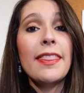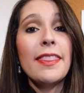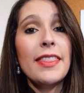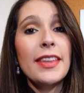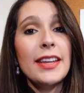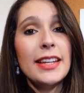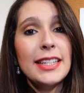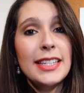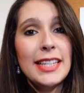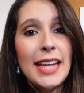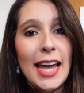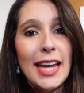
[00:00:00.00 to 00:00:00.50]

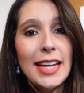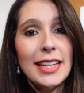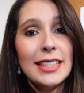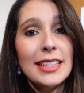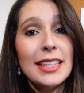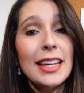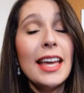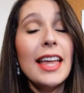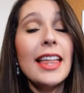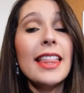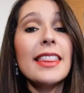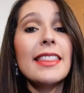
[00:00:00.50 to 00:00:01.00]
The
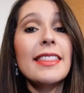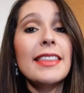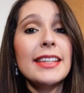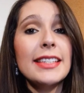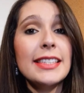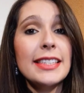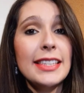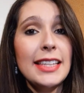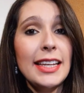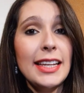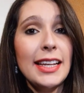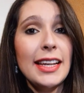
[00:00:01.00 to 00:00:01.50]
date, the
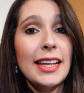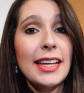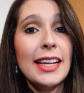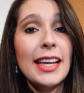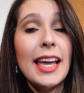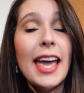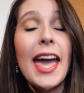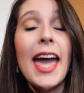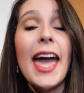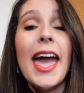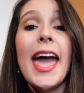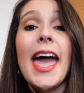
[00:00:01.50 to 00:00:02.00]
city,
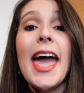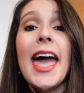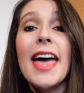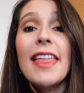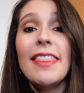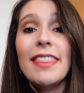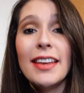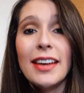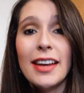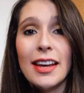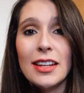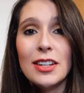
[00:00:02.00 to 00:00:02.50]

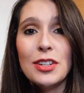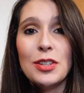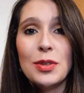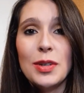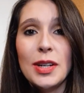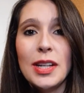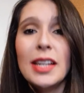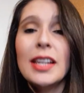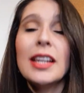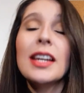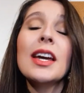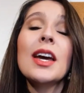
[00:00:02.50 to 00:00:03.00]
and the
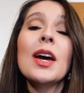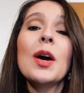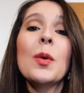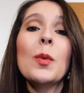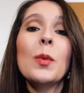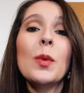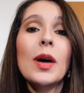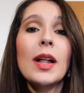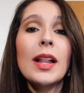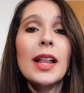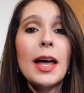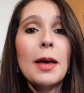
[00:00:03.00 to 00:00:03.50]
country
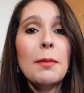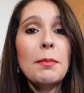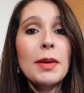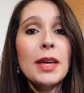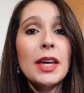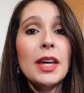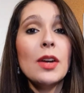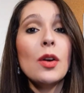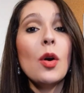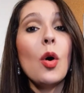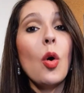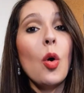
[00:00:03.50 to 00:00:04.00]
will
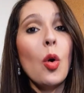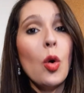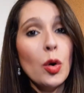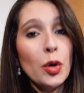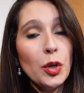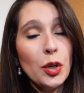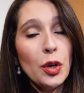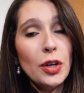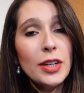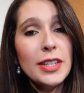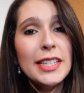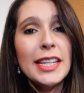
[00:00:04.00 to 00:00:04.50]
appear
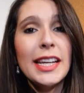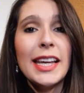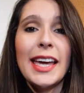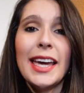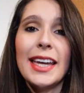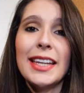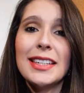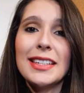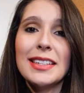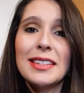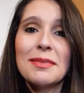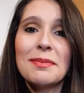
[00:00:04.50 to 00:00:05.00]
on your
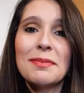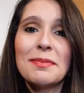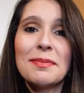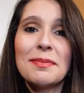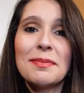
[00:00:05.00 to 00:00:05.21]
ticket.